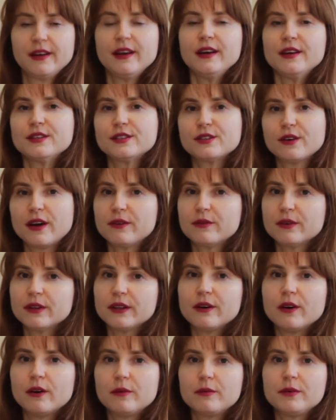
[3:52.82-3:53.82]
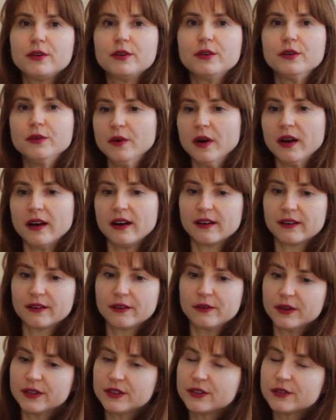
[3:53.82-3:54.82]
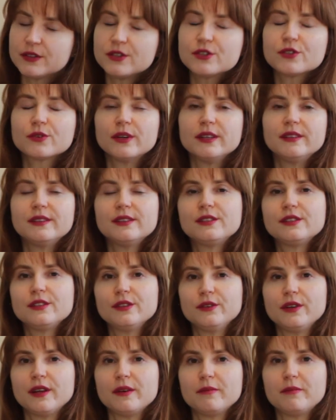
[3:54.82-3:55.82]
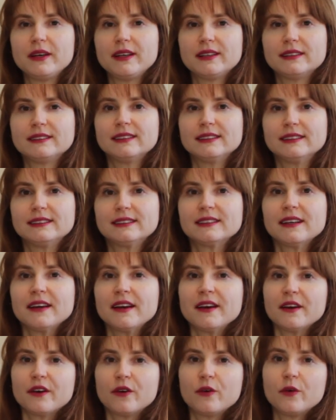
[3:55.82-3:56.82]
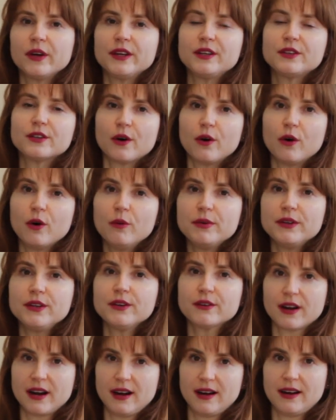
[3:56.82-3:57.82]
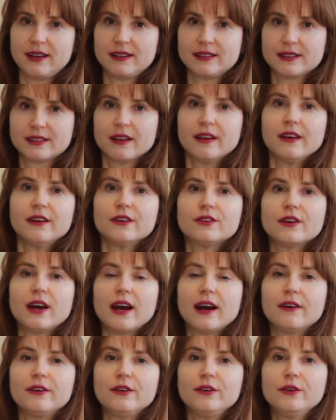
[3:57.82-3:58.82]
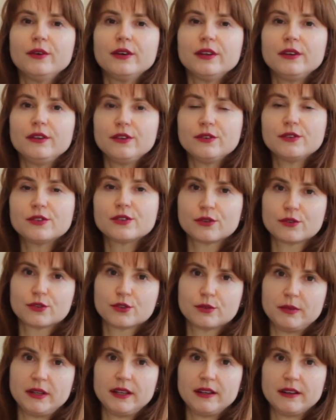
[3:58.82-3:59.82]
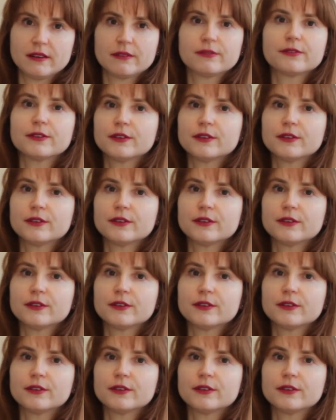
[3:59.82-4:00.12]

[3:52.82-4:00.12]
So I really hope you are going to enjoy this unit because it's going to open your eyes to how you can use social media for